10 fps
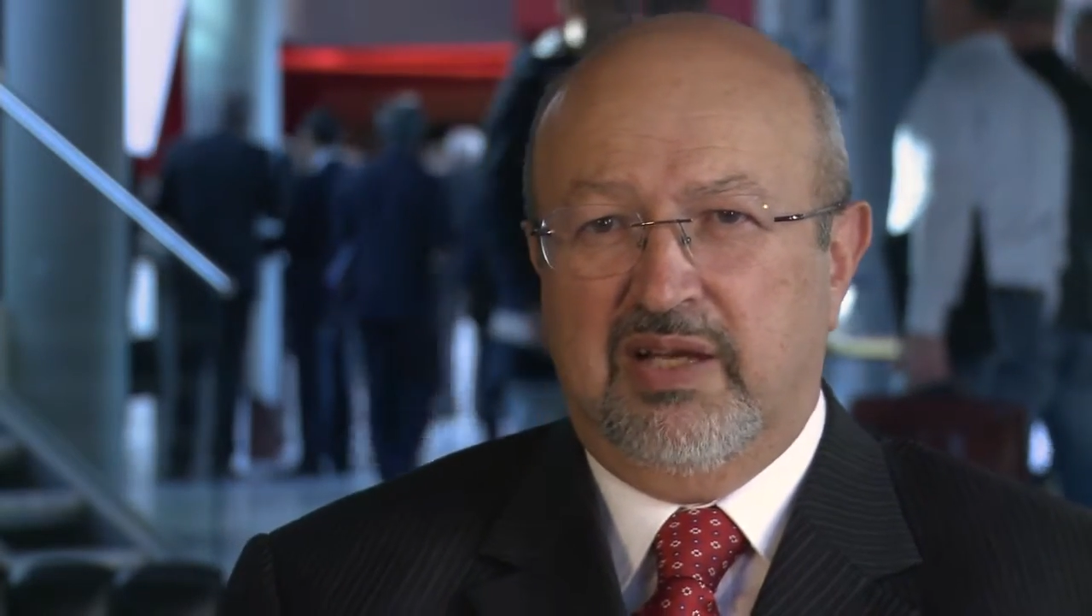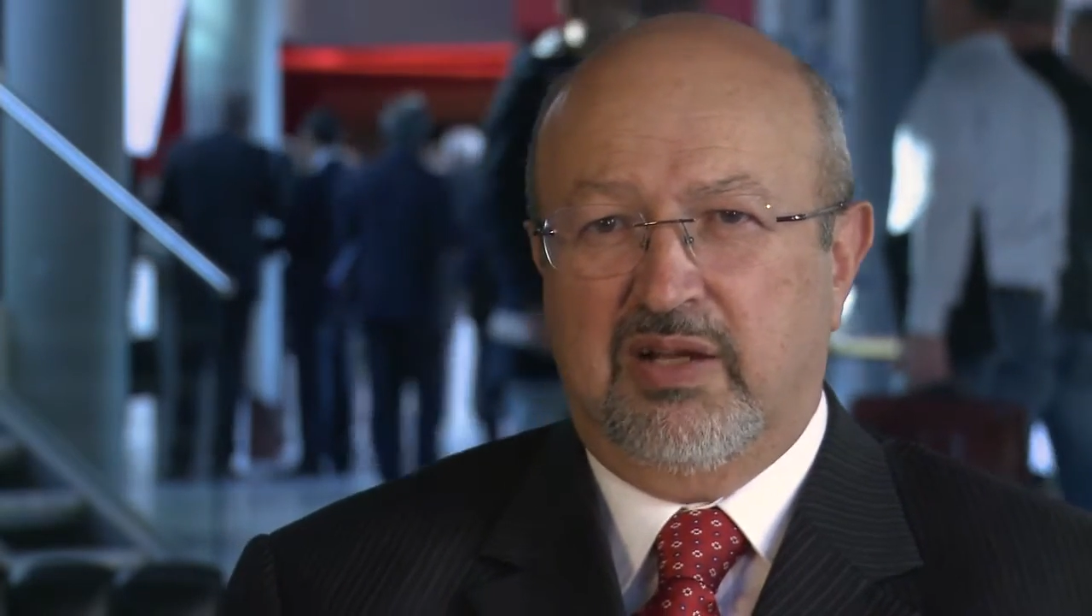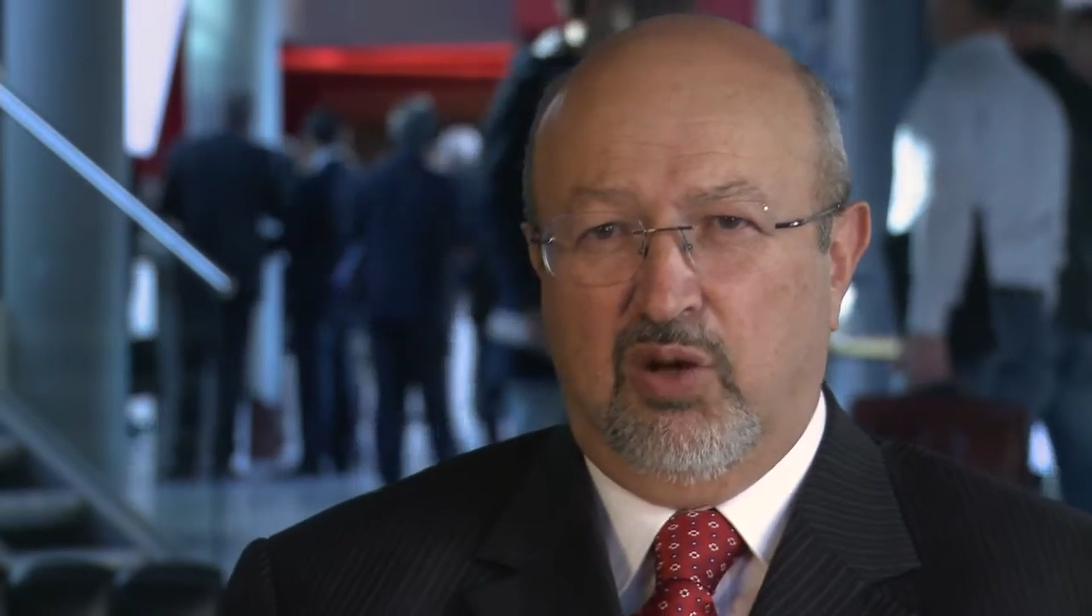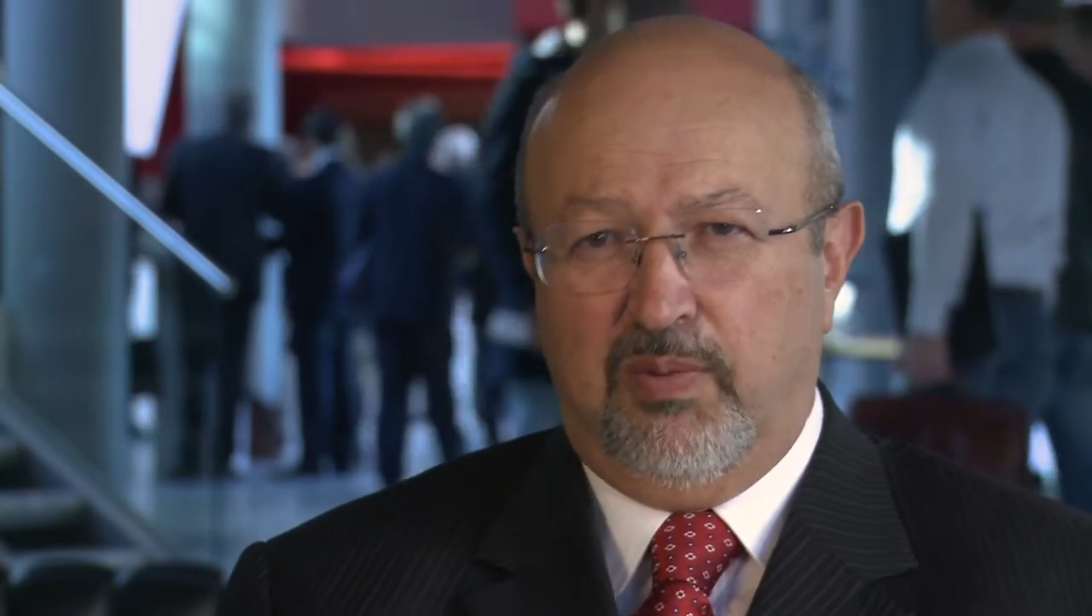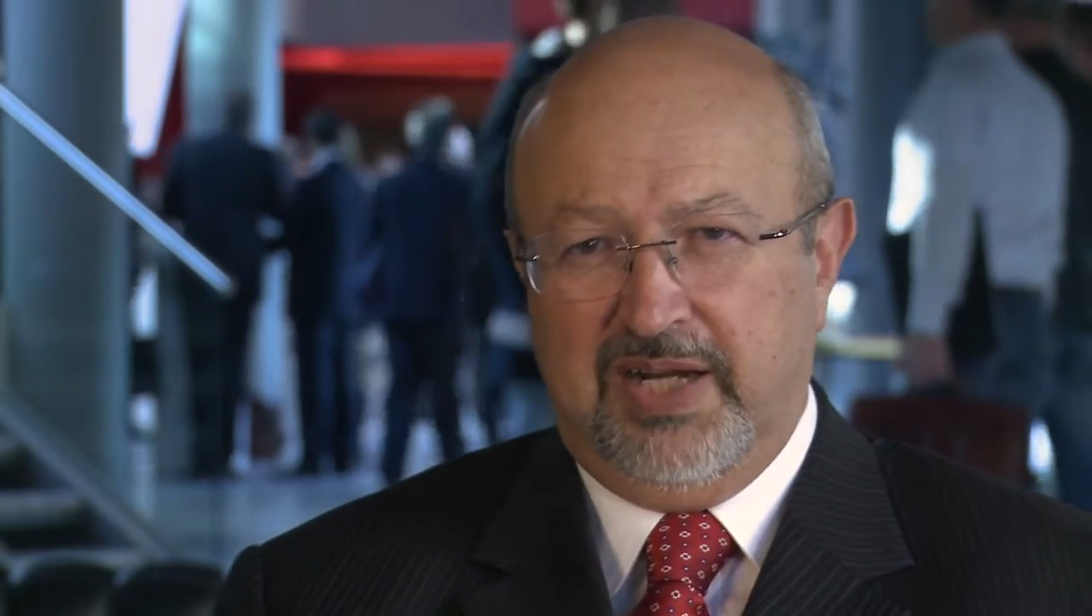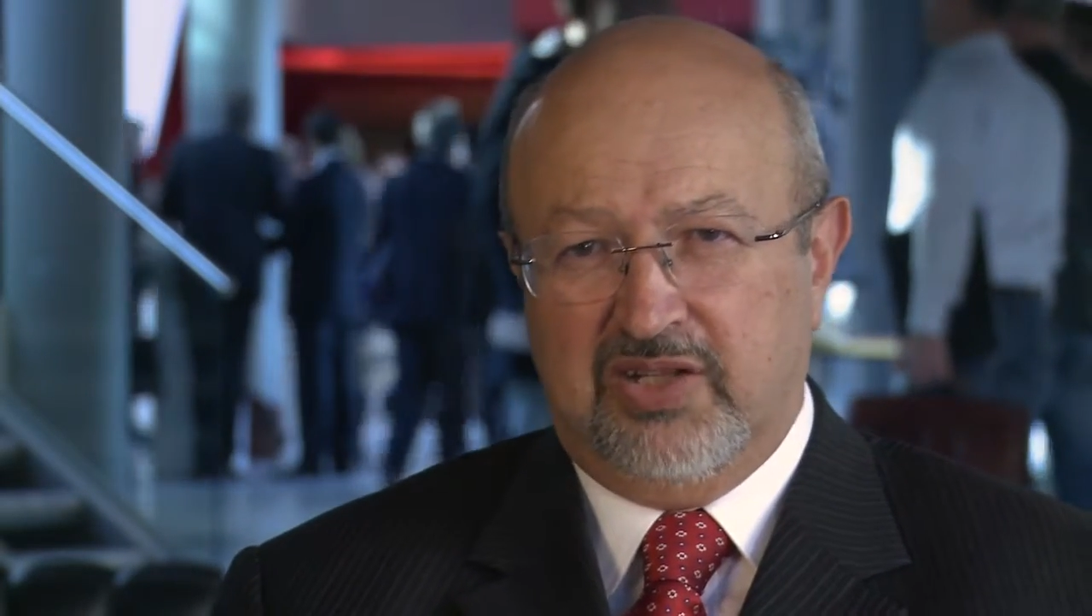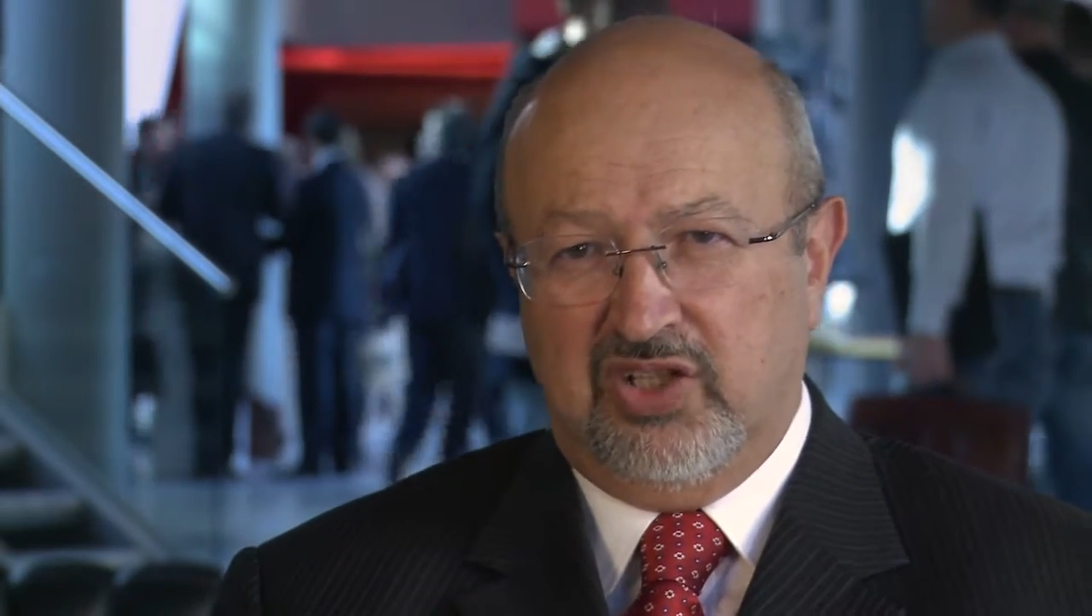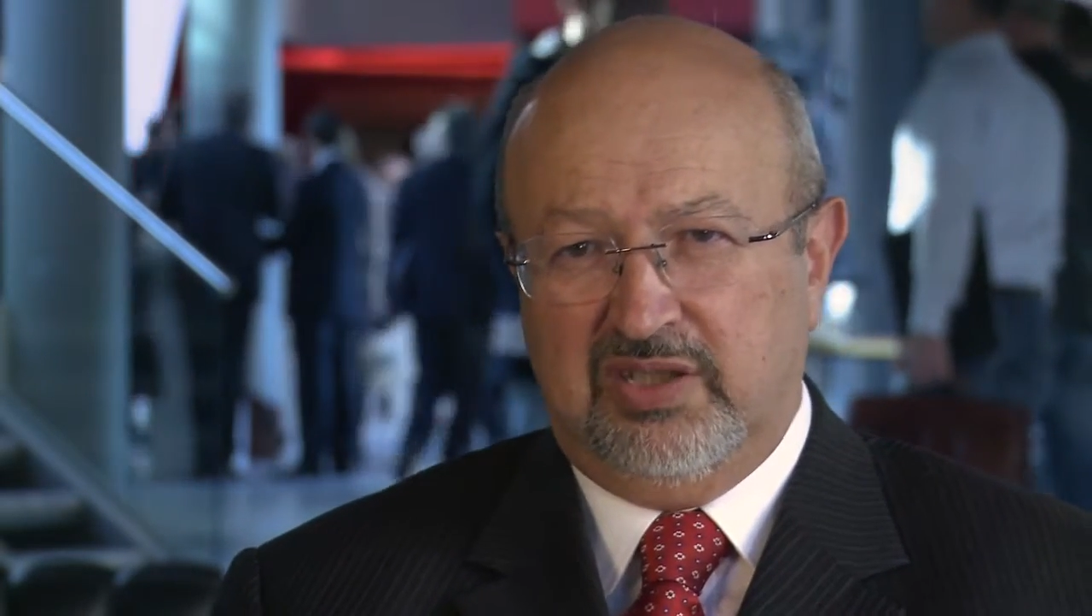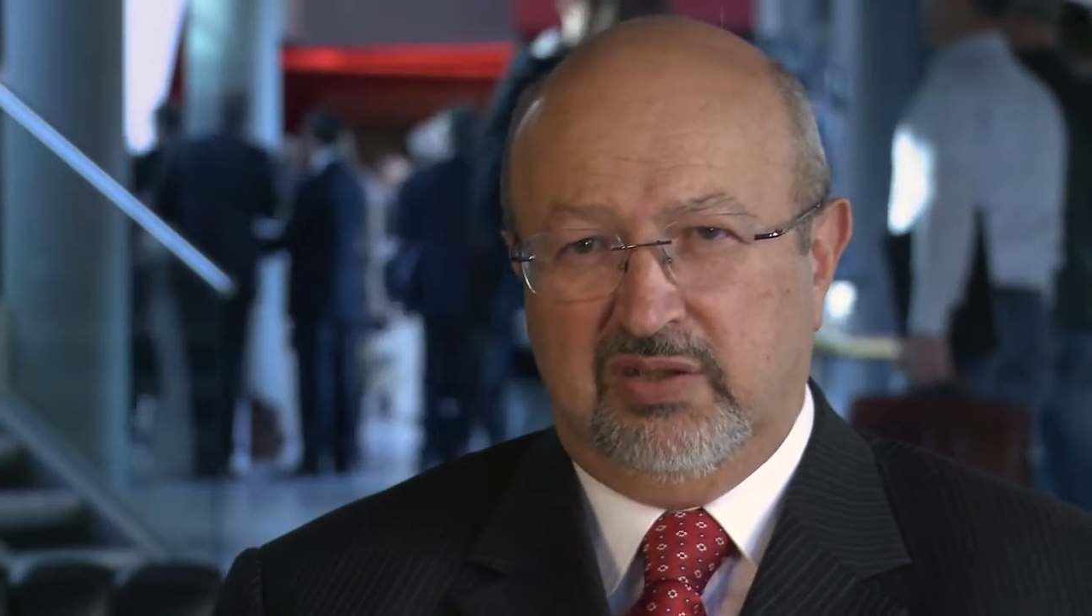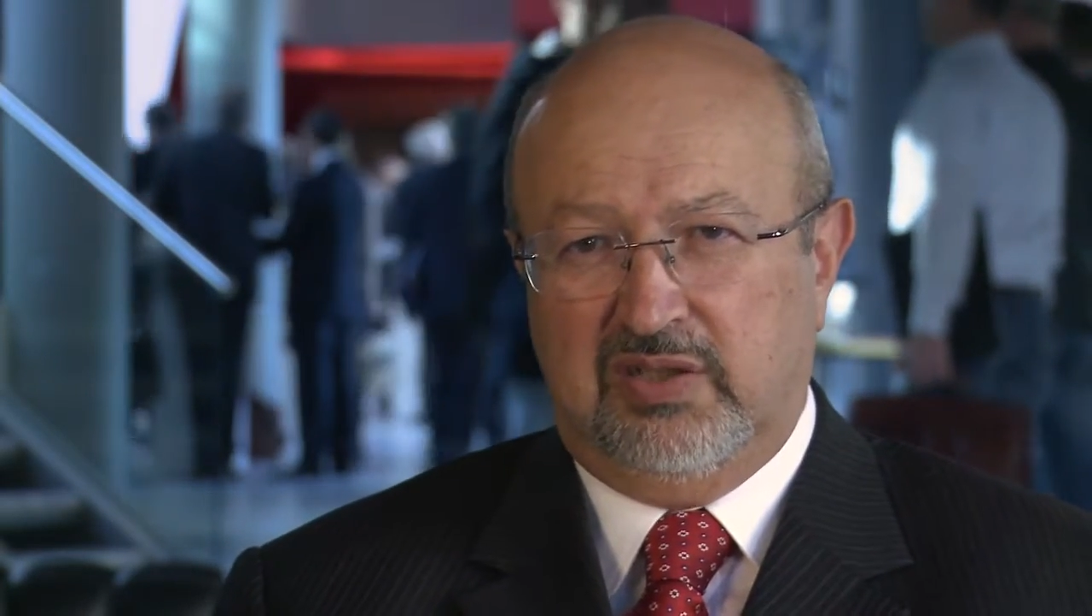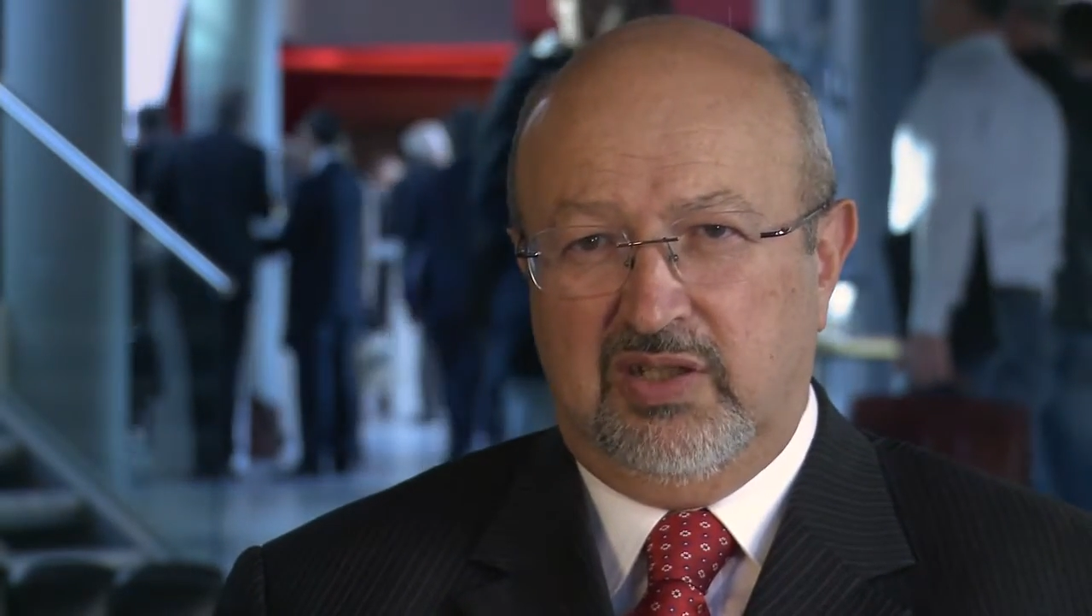global agenda of